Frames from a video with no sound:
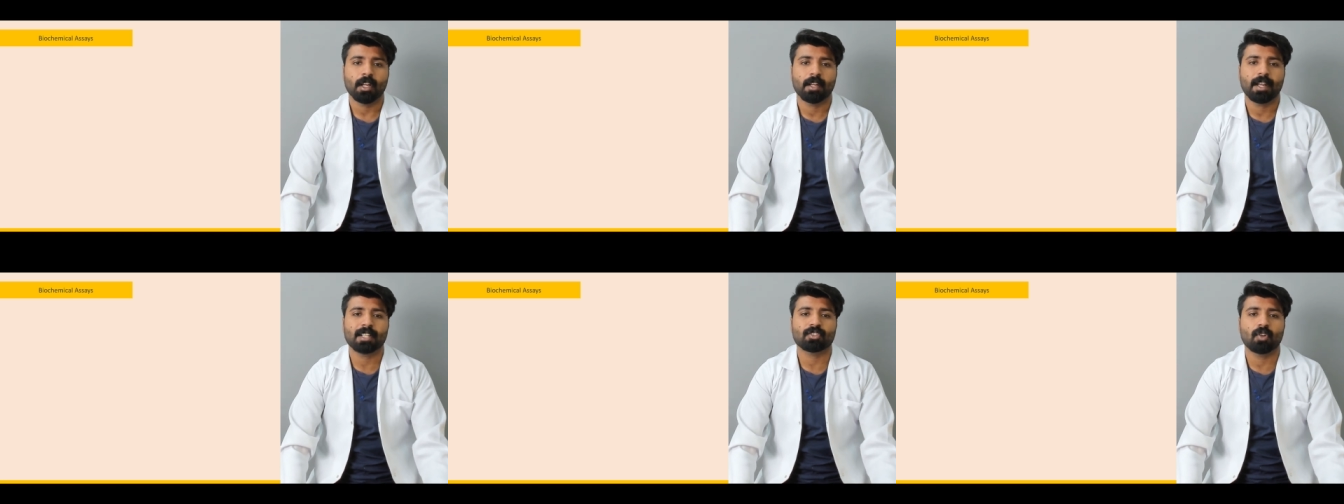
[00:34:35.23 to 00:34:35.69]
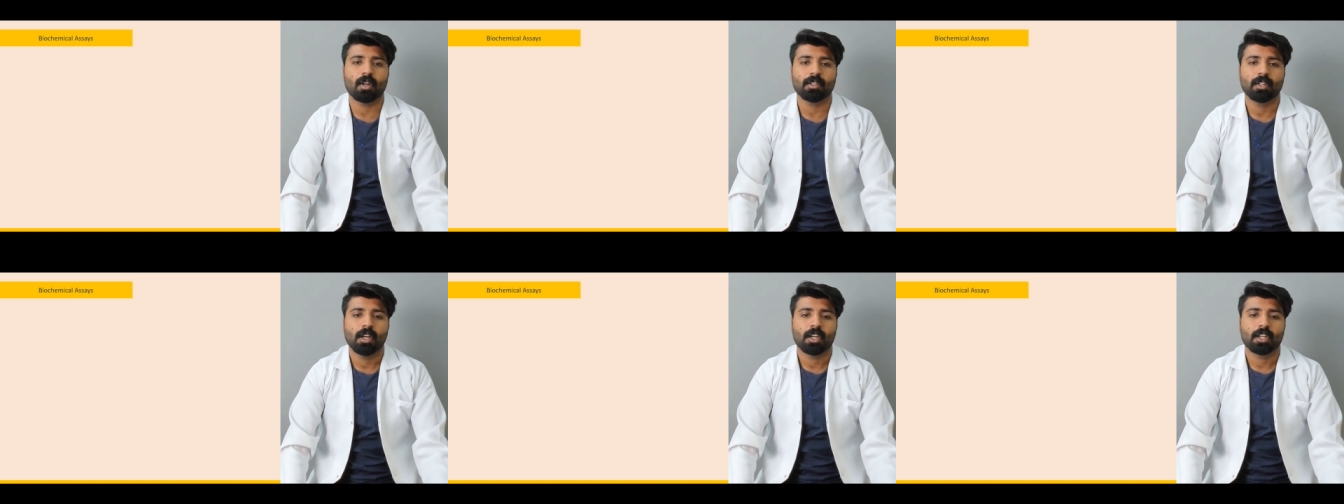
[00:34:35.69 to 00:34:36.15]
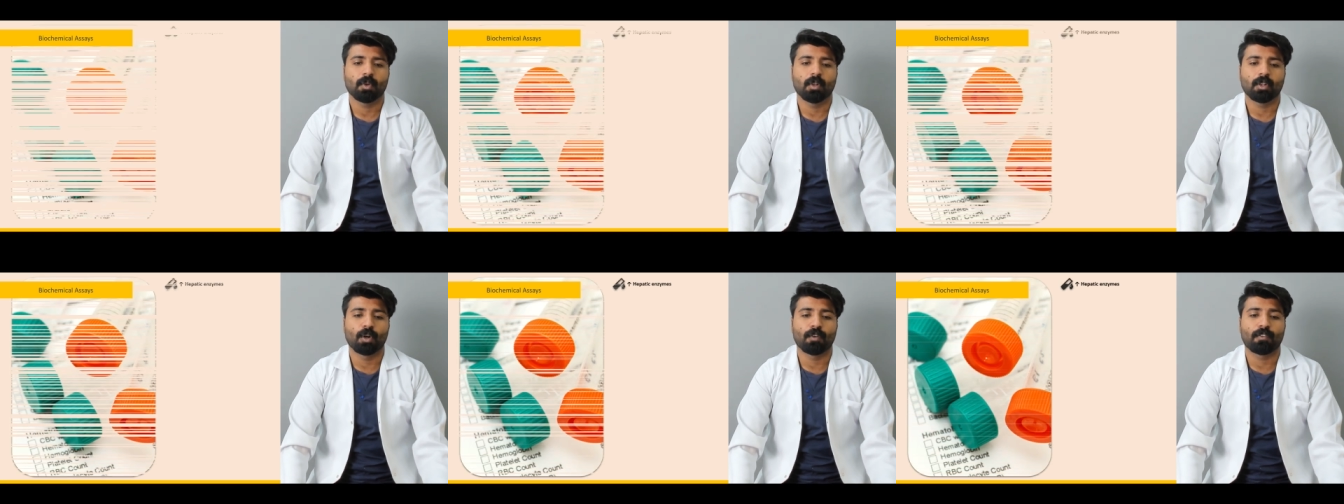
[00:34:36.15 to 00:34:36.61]
Next on,
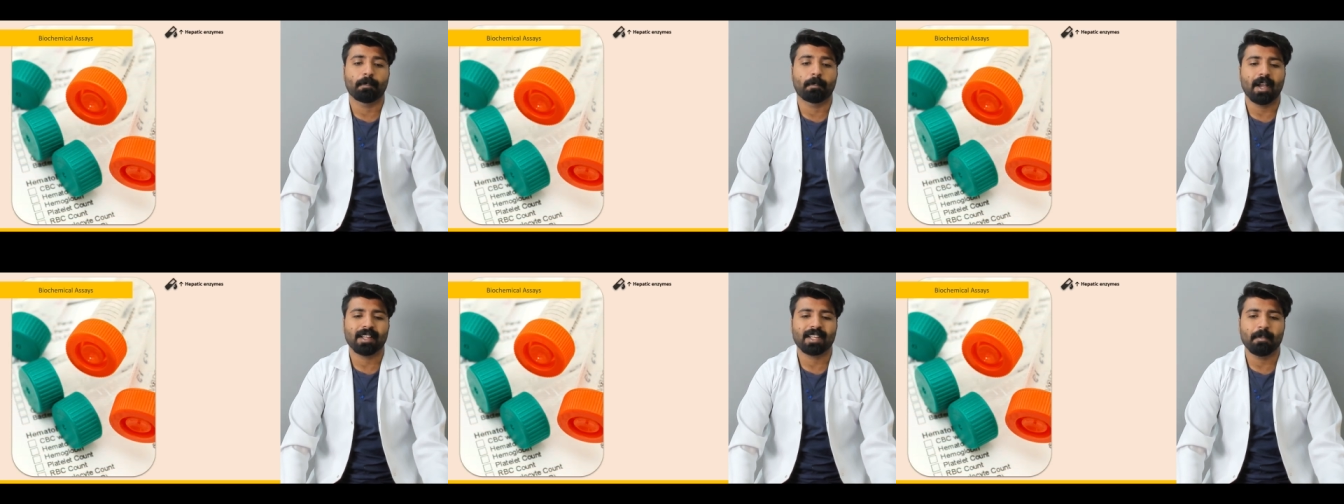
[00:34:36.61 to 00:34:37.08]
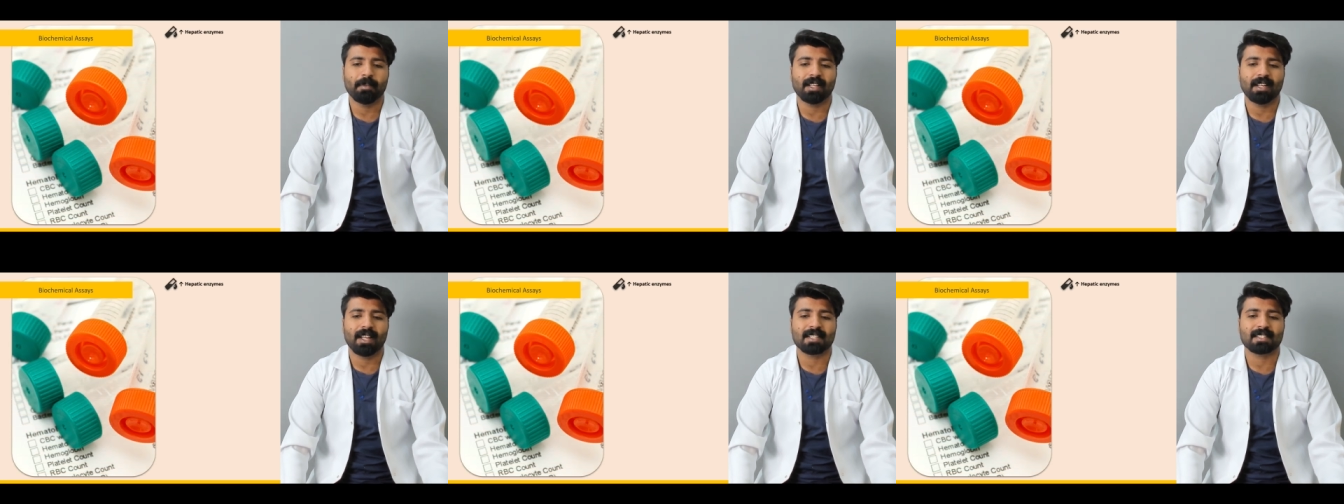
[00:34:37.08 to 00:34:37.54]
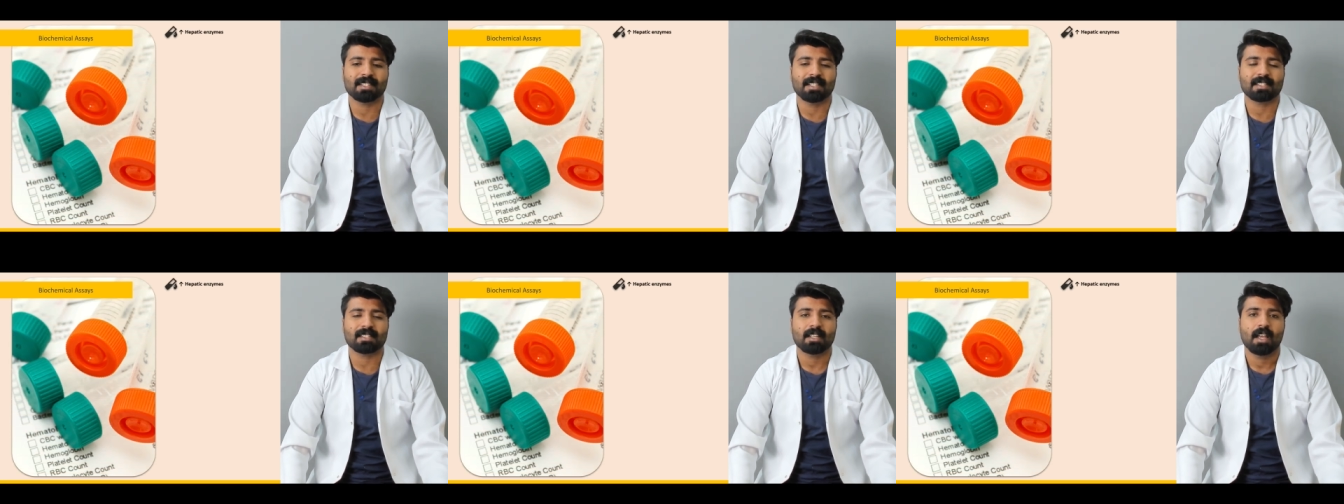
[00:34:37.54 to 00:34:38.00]
you'll go for biochemical
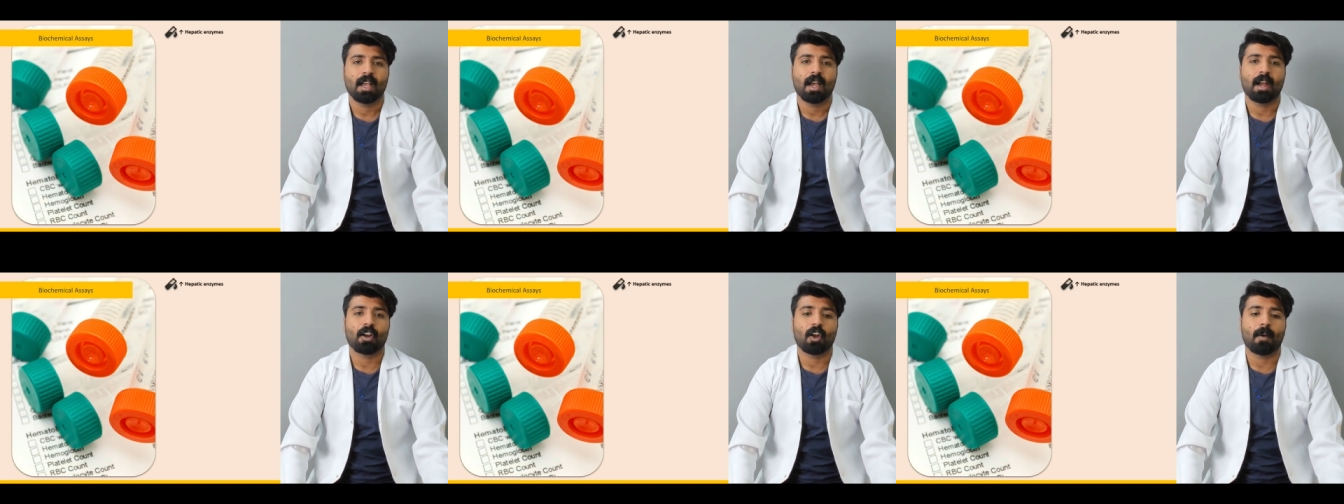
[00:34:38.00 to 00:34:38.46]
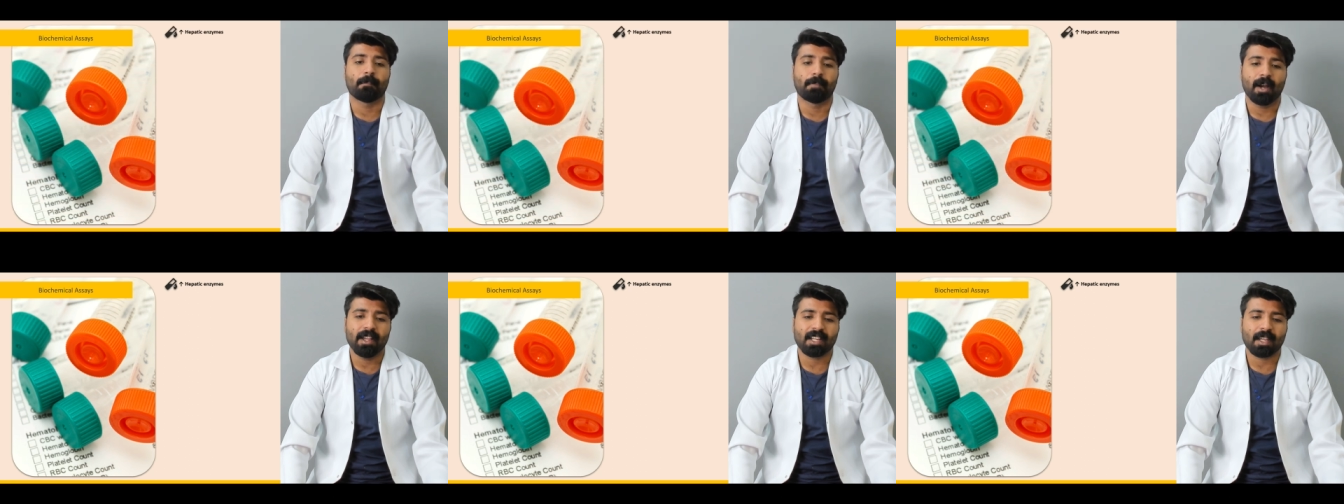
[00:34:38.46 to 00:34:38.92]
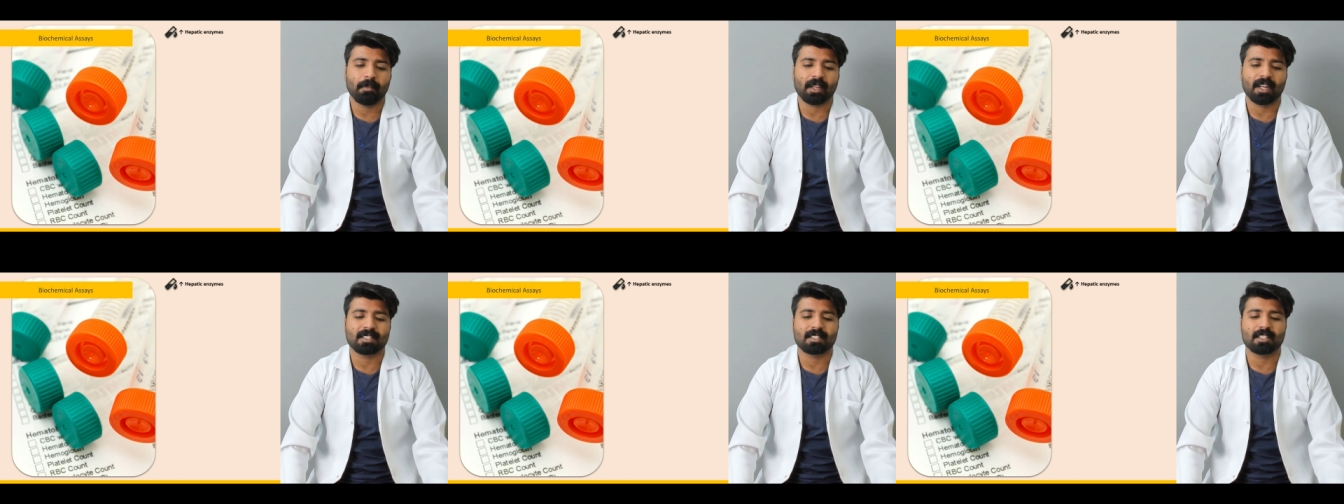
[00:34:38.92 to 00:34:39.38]
assays and now
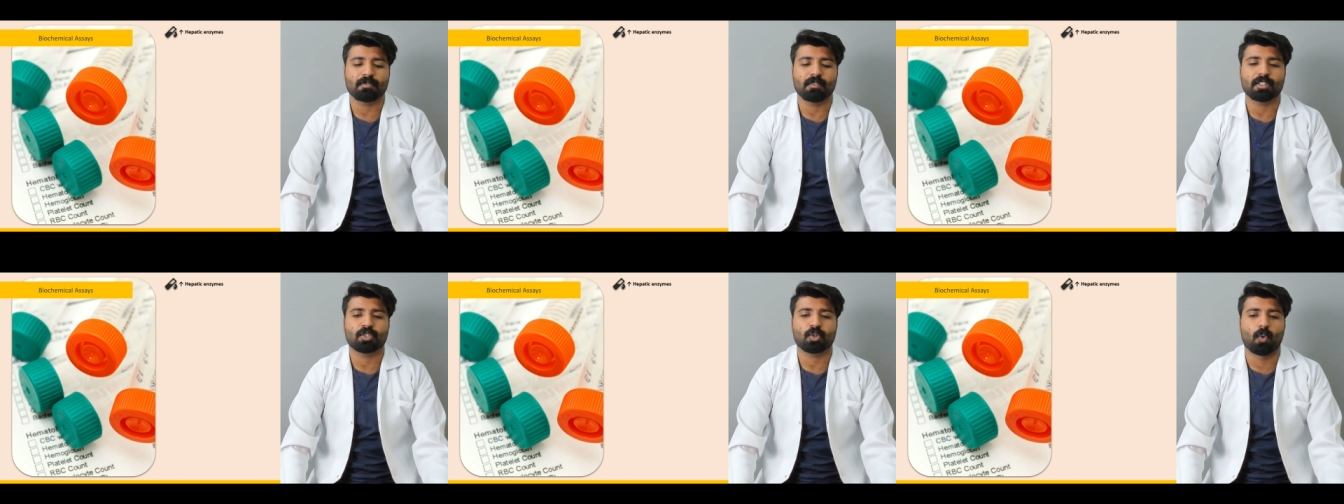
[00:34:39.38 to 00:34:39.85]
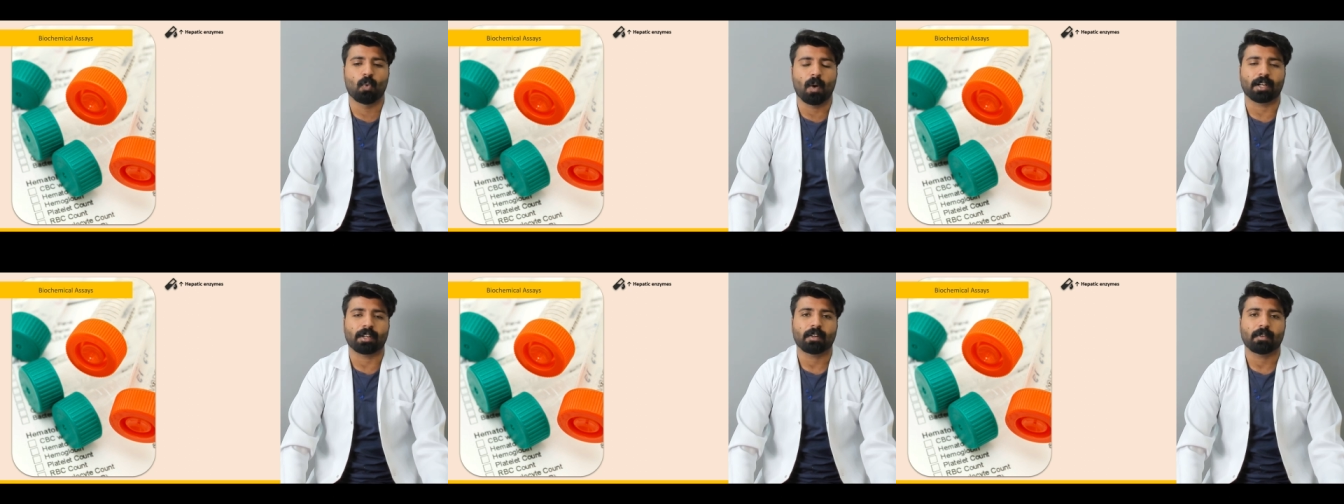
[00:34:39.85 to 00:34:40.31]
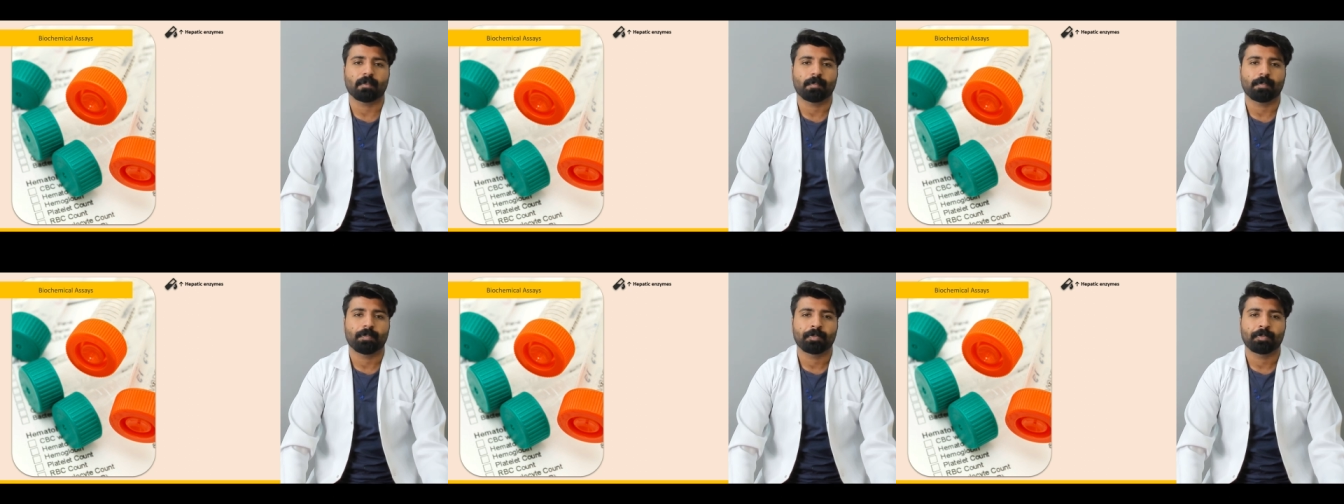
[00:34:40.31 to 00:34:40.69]
biochemical assays will show what?